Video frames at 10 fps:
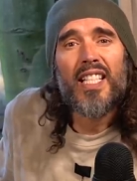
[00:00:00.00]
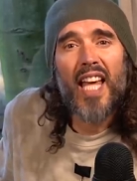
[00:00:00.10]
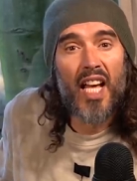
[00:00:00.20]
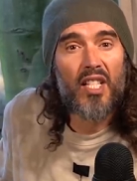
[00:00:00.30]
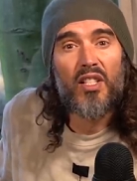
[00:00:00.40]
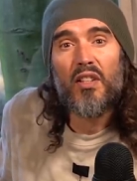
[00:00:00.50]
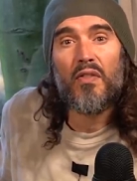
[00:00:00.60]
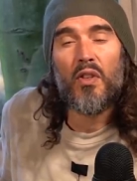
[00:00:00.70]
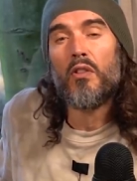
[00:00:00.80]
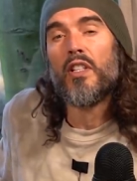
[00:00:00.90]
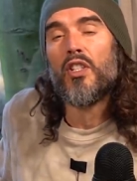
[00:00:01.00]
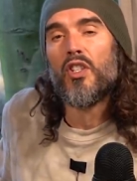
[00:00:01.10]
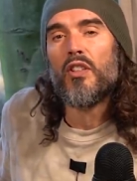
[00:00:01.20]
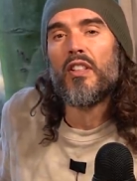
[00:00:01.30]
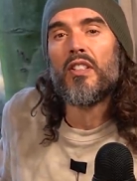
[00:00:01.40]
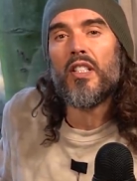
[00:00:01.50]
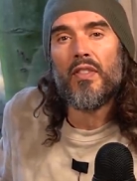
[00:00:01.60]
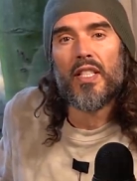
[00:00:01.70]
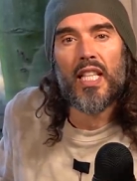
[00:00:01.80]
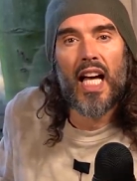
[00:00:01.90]
test of your endurance. If
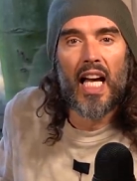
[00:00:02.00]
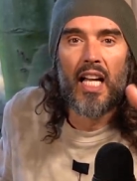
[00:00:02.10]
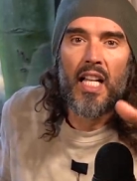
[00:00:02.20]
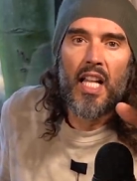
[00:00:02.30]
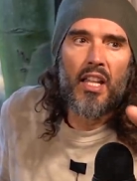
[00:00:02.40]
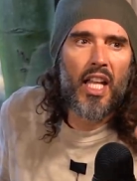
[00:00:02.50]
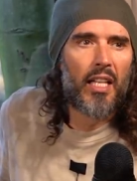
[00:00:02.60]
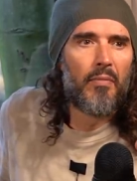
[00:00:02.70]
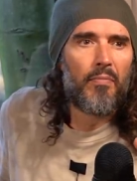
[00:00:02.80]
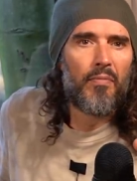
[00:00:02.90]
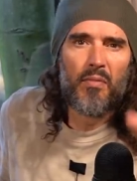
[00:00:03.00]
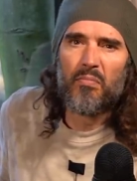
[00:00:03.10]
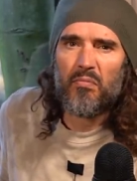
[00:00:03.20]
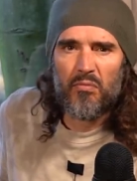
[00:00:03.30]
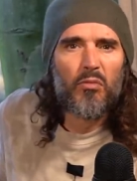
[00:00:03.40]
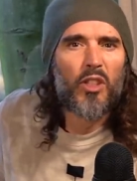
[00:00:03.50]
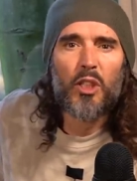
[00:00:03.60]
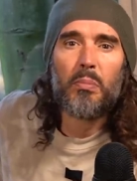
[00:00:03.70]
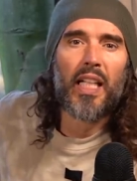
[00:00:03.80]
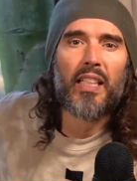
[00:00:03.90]
it's that, then
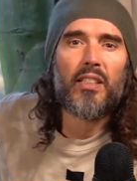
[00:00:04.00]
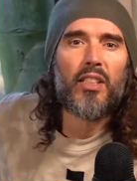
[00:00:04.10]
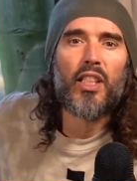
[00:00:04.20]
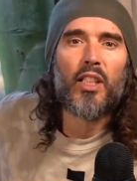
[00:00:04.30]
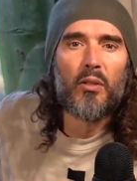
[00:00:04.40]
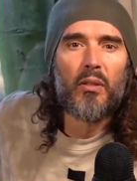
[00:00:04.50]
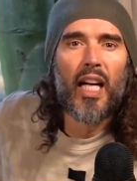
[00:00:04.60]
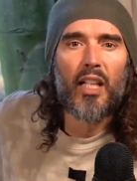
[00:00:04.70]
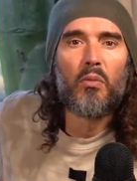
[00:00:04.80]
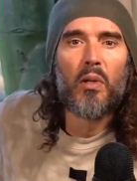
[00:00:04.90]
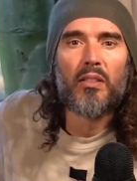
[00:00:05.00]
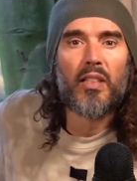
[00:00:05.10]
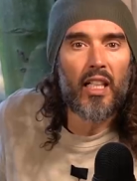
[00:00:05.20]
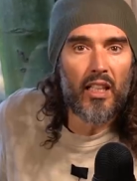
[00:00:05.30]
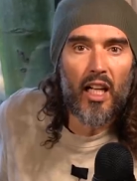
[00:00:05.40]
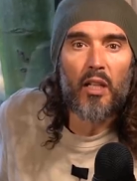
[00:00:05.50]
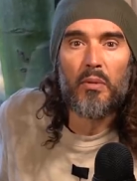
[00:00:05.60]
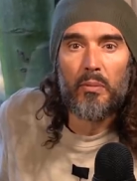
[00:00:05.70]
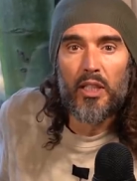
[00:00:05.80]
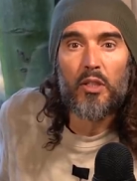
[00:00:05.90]
respect to you and well done, and I hope
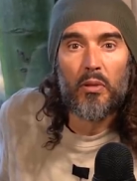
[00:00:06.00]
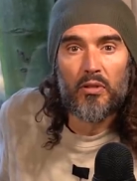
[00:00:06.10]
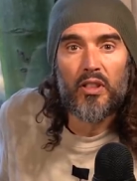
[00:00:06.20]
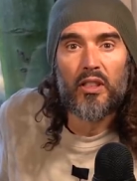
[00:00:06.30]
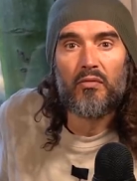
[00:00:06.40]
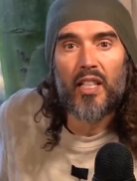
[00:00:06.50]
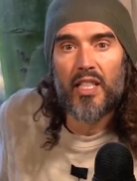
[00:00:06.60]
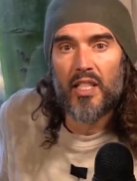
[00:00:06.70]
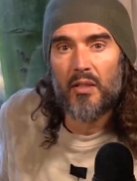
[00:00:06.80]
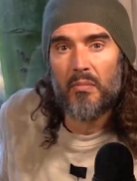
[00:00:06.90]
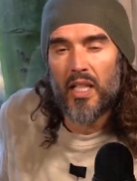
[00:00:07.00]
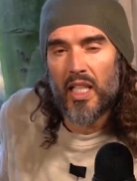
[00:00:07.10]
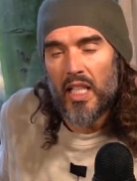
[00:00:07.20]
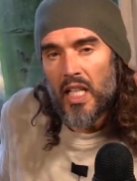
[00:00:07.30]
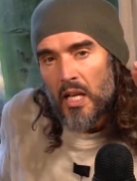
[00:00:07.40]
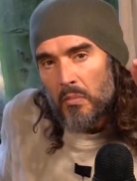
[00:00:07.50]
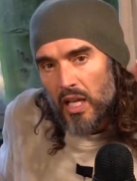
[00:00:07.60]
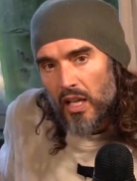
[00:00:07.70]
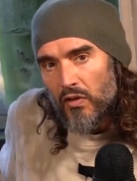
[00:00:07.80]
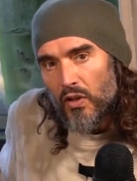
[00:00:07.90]
you're being sponsored and raising some money. But
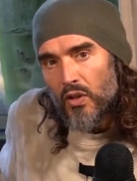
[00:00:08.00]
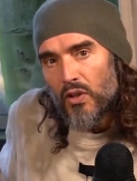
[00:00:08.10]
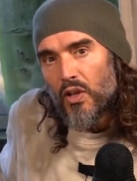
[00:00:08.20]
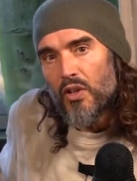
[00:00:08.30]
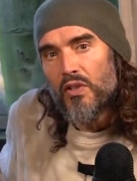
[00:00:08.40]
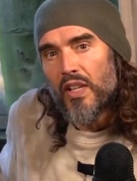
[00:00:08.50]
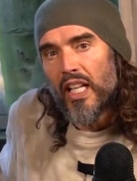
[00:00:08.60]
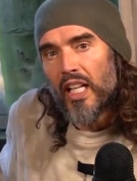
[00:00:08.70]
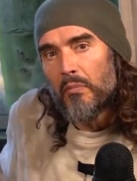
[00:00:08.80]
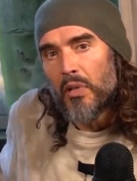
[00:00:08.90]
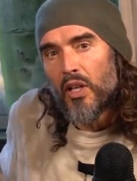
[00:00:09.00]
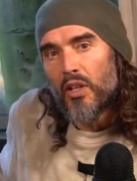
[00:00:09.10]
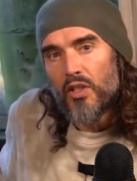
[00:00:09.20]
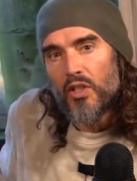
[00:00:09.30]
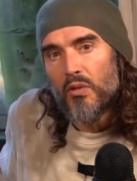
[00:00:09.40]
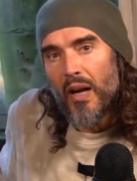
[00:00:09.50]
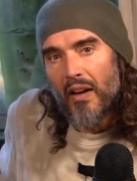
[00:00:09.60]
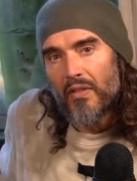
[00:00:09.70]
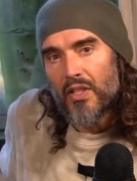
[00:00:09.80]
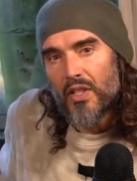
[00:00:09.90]
if you're not drinking because you
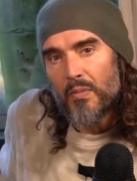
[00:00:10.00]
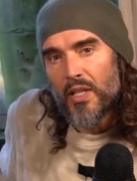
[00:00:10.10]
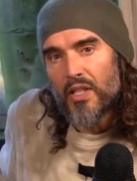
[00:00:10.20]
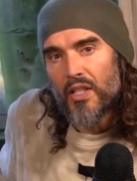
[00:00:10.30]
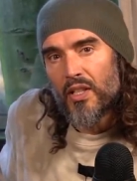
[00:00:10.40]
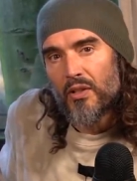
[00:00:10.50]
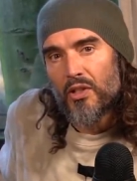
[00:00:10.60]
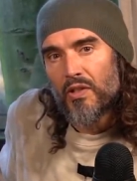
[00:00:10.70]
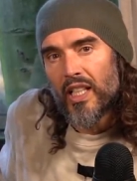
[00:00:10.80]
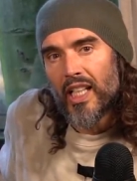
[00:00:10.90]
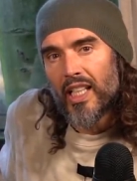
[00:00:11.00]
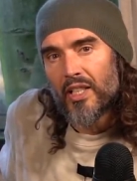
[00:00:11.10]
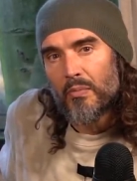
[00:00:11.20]
have a suspicion that your drinking is